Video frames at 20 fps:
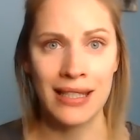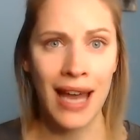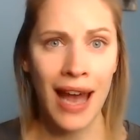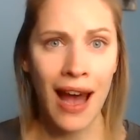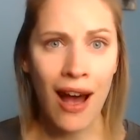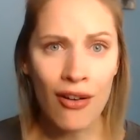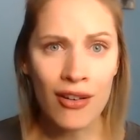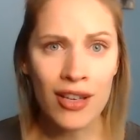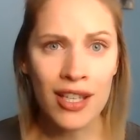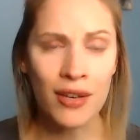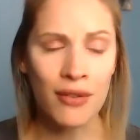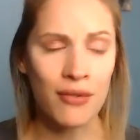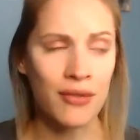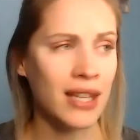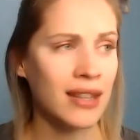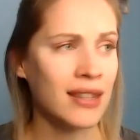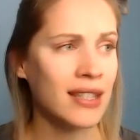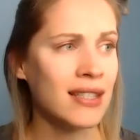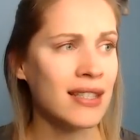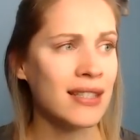tell you
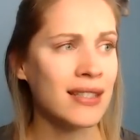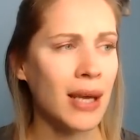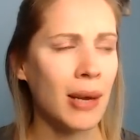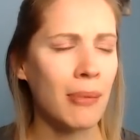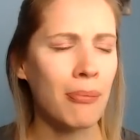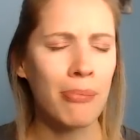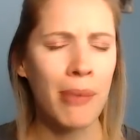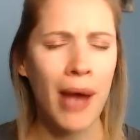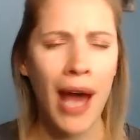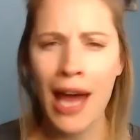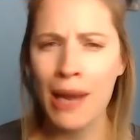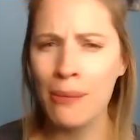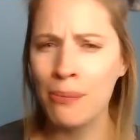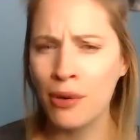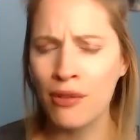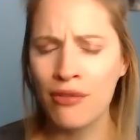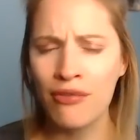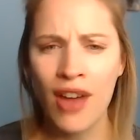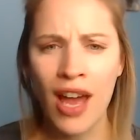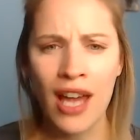that this is a bad
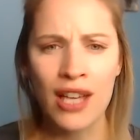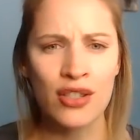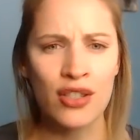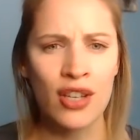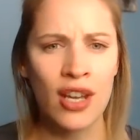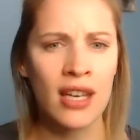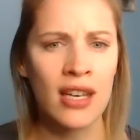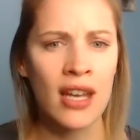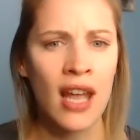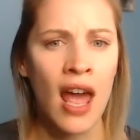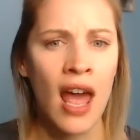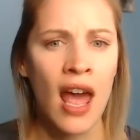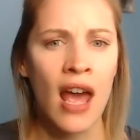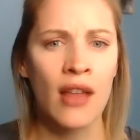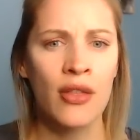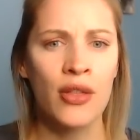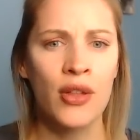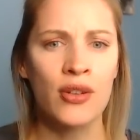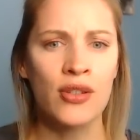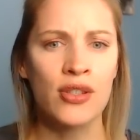profession,
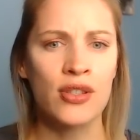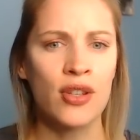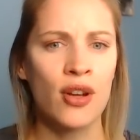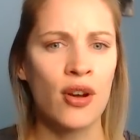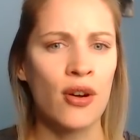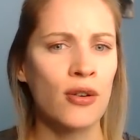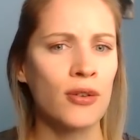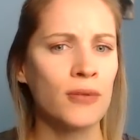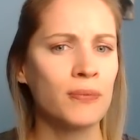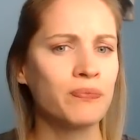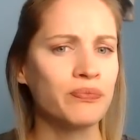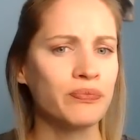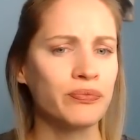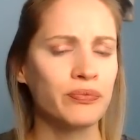there's no